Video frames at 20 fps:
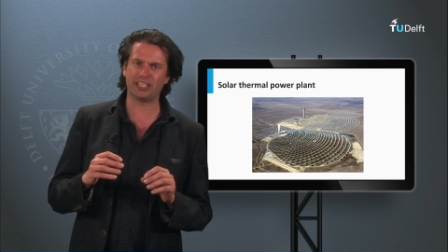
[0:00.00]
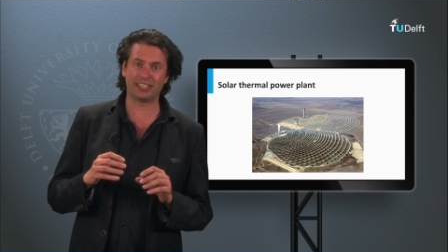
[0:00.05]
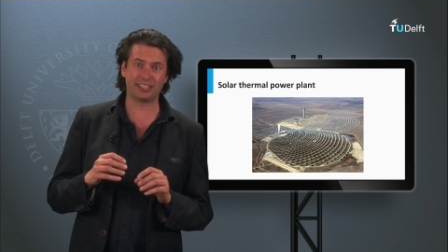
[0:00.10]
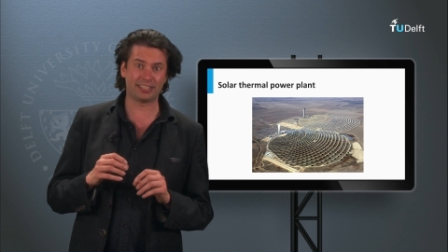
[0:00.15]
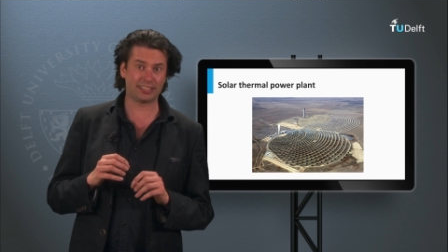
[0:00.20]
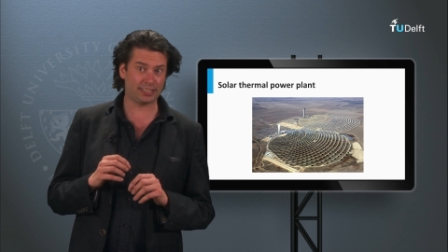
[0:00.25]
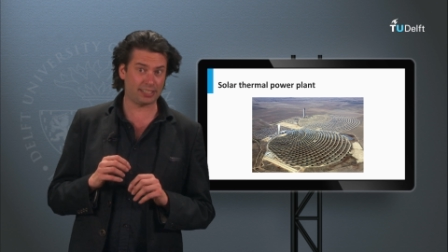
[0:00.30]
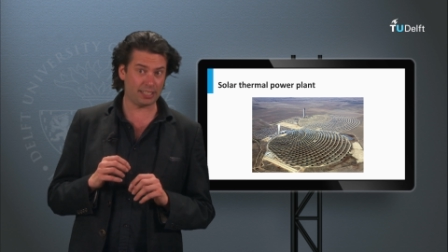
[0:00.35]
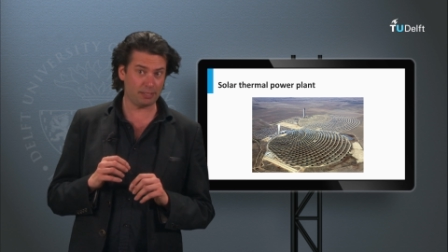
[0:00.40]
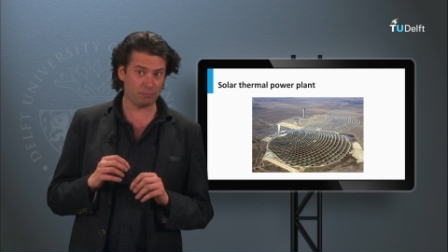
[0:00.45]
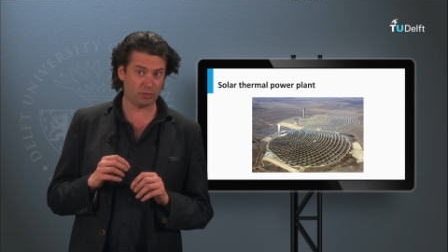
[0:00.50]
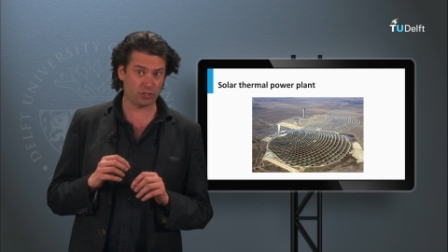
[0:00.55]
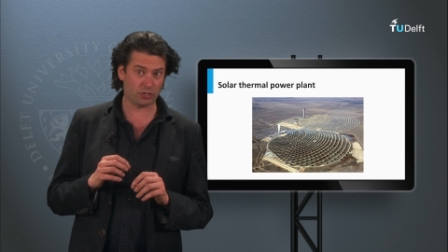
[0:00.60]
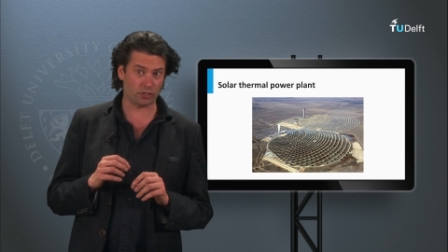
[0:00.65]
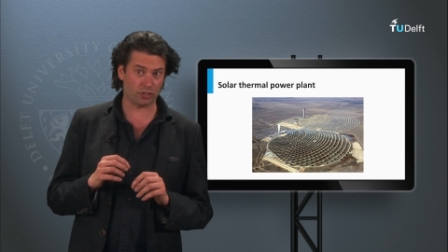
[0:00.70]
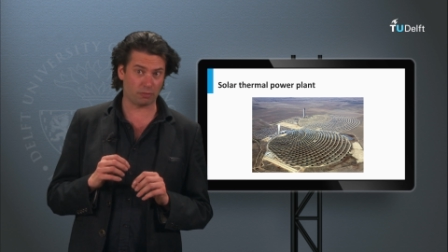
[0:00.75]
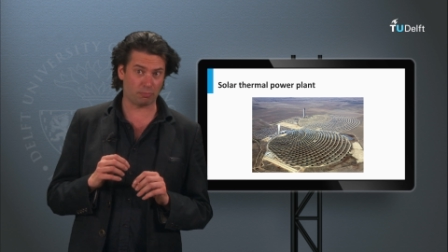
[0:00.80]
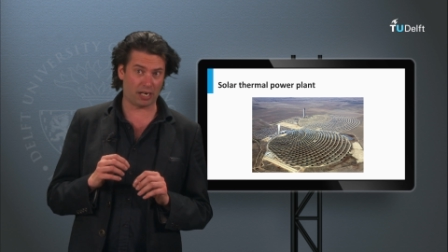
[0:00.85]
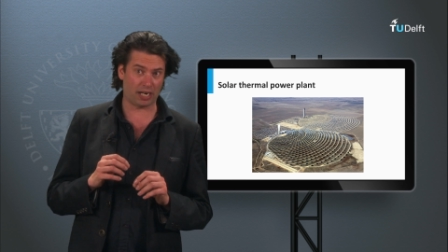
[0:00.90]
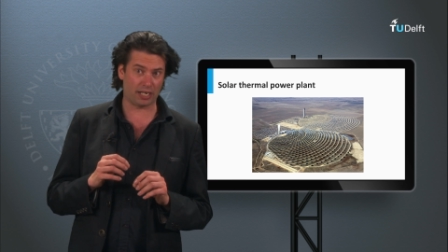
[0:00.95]
in steam
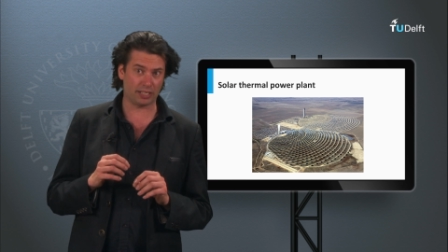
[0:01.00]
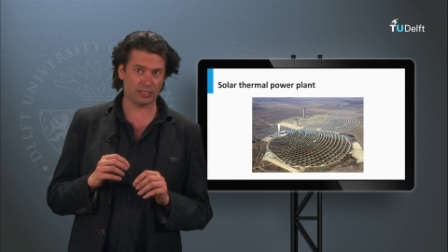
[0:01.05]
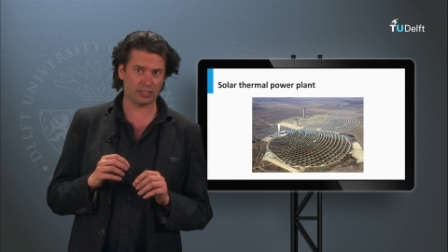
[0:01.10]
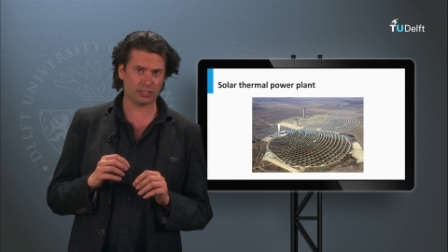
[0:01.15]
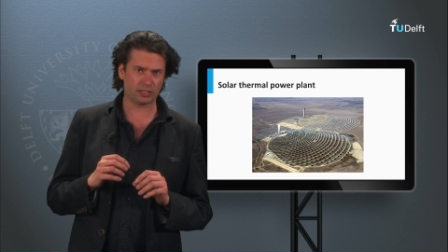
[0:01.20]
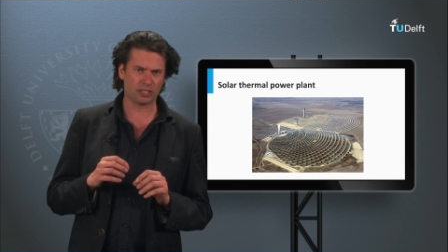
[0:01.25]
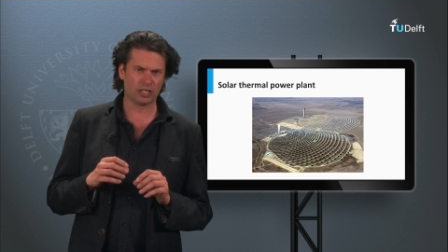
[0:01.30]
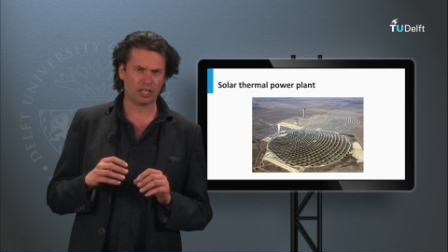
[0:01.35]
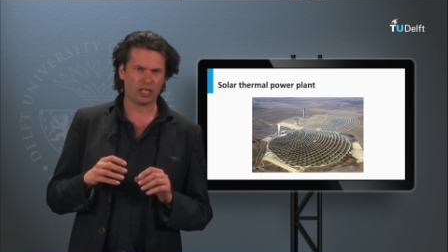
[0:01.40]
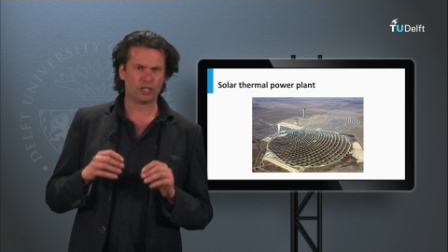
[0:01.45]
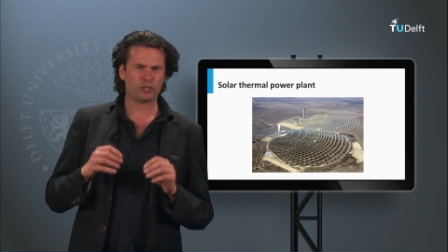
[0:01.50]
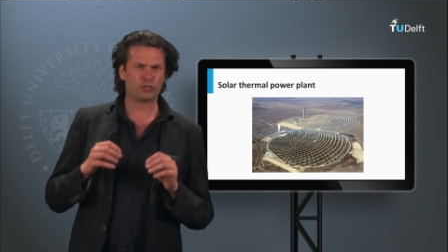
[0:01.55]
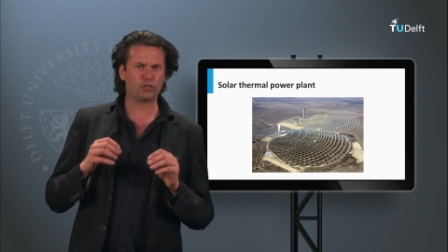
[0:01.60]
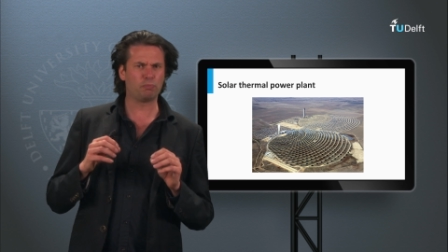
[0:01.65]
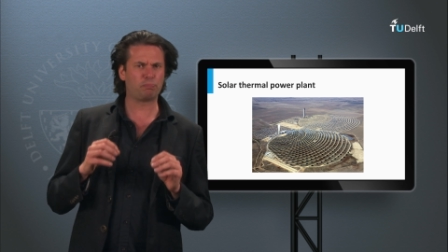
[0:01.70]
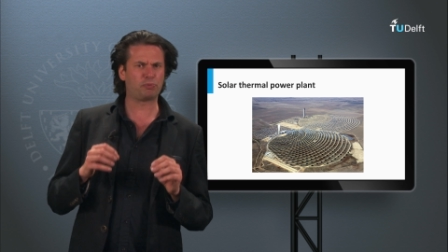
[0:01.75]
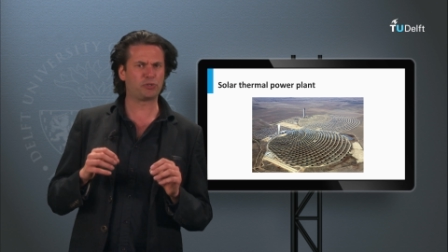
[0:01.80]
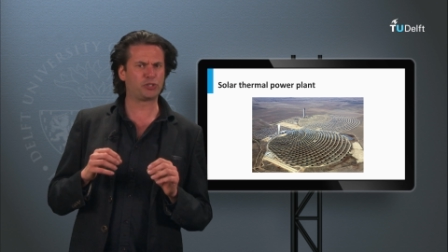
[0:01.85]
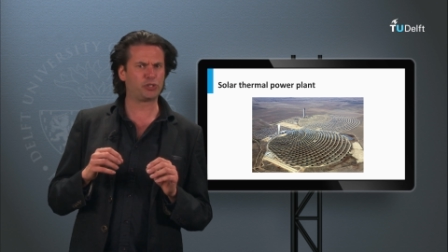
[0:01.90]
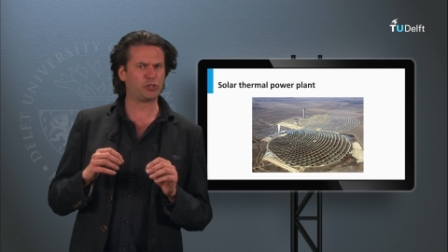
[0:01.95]
turbines to
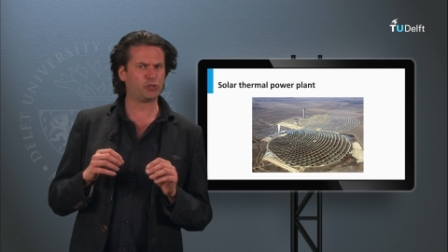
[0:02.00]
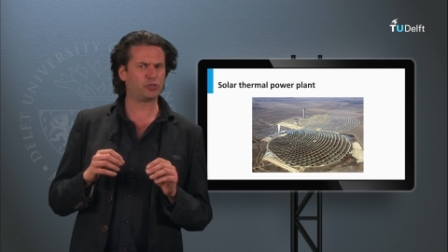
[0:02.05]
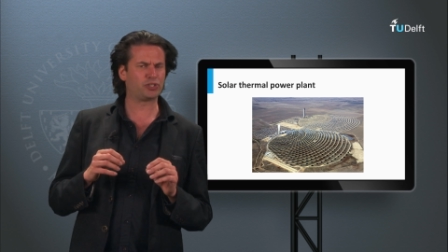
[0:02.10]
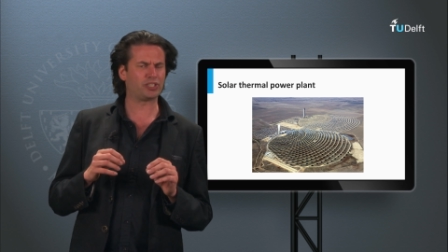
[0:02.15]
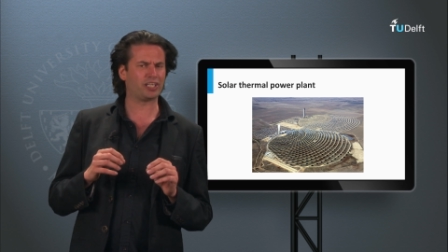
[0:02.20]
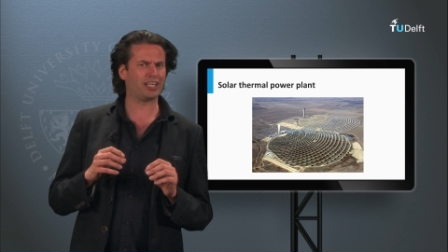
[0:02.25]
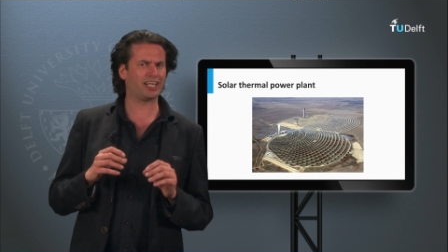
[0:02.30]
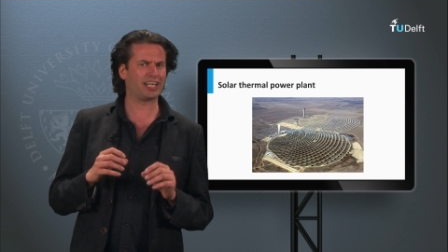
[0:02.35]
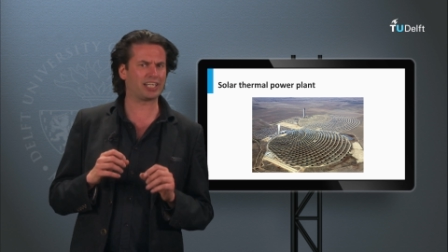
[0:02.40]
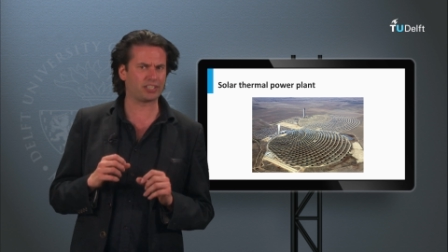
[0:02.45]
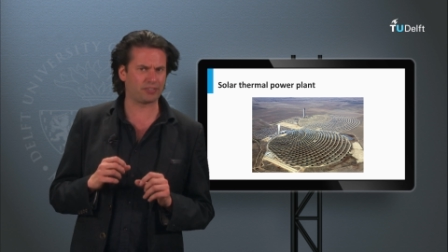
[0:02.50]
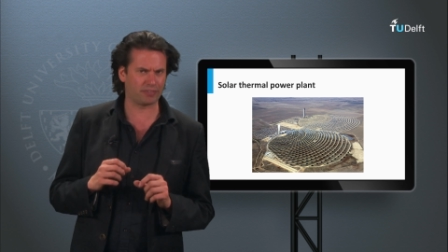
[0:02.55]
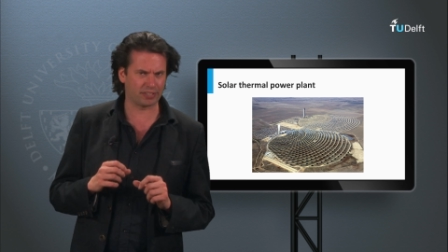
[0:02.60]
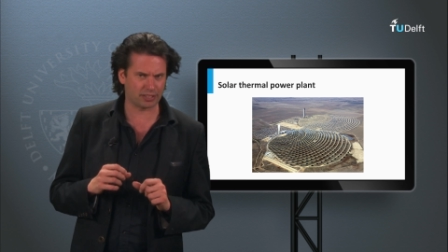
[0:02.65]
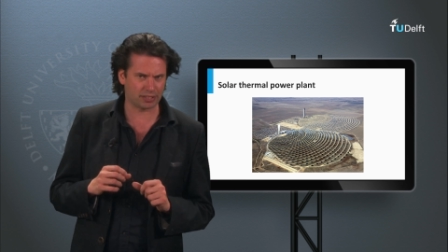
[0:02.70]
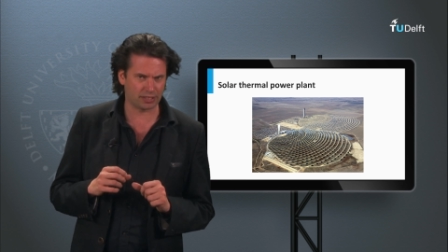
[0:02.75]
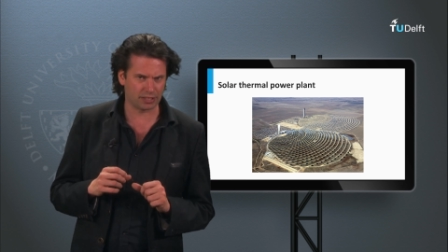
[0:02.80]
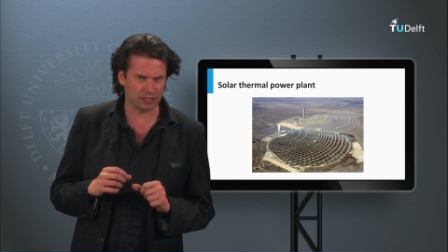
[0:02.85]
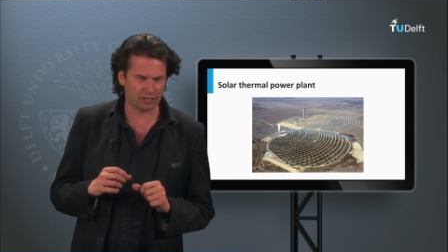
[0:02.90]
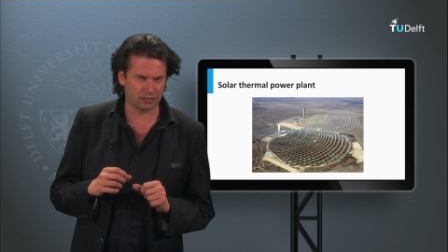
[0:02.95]
produce
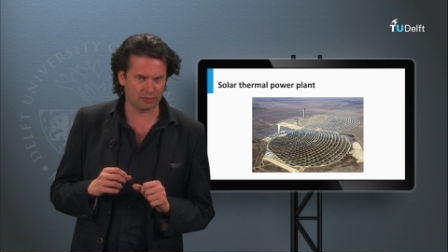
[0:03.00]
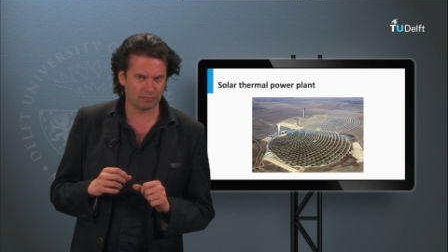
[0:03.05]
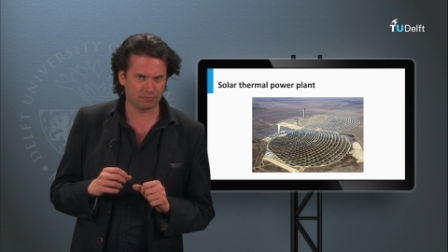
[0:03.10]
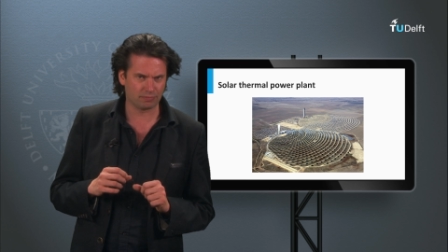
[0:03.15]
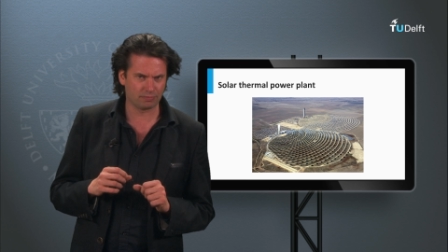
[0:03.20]
electricity.